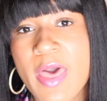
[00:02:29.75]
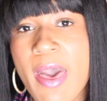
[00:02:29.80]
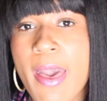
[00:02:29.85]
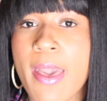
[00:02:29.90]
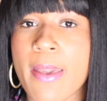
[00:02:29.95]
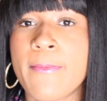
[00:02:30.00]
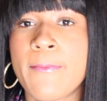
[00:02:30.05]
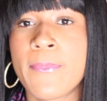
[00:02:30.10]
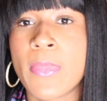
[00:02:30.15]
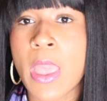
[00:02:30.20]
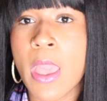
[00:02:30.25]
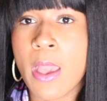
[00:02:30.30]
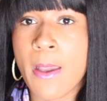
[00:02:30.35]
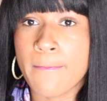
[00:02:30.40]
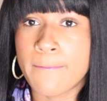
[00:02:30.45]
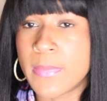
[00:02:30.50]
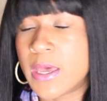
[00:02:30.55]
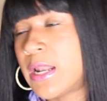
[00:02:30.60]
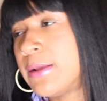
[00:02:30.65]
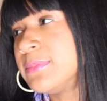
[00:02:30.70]
that
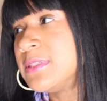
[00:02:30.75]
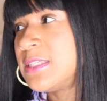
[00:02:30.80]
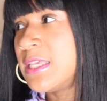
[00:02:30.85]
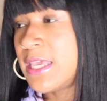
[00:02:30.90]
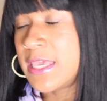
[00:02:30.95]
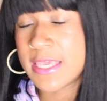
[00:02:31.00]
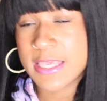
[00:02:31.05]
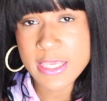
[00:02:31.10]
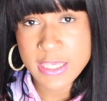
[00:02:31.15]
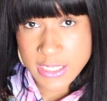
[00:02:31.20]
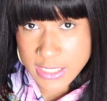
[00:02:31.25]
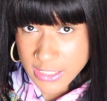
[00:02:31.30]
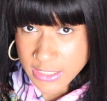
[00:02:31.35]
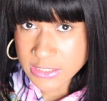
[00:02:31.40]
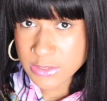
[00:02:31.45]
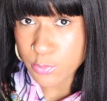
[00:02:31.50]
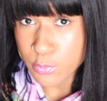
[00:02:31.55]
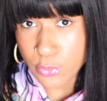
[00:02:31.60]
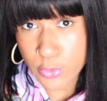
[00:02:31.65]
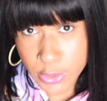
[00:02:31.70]
but I'm saying it
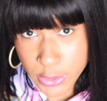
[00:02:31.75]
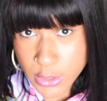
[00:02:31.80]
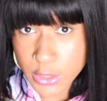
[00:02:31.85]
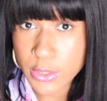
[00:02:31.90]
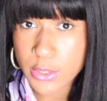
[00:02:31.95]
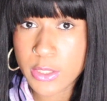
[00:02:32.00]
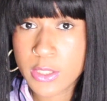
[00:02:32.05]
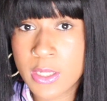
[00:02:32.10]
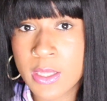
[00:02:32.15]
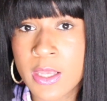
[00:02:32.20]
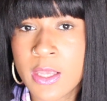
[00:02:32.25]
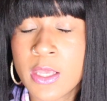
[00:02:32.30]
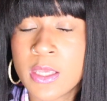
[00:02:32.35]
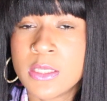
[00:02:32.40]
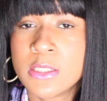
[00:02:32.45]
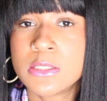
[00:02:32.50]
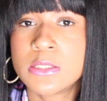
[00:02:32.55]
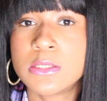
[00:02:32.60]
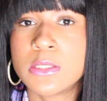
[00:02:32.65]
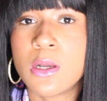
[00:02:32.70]
is pretty good.
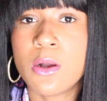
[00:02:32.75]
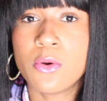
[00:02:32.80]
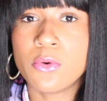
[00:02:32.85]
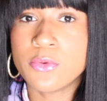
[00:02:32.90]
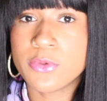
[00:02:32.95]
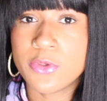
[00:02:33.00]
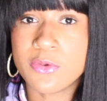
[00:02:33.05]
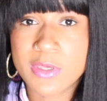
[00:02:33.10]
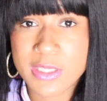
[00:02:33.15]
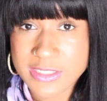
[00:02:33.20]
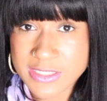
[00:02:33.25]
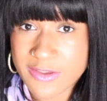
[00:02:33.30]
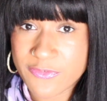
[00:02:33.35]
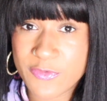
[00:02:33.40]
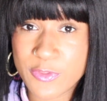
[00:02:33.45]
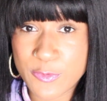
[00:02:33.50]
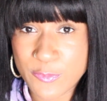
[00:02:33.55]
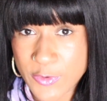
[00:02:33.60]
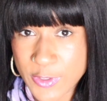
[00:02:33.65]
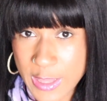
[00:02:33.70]
So you can
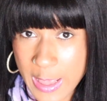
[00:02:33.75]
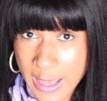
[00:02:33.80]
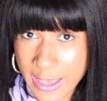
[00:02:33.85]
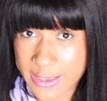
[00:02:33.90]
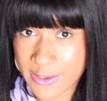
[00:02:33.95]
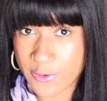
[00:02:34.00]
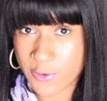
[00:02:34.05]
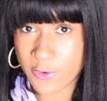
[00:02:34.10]
definitely rely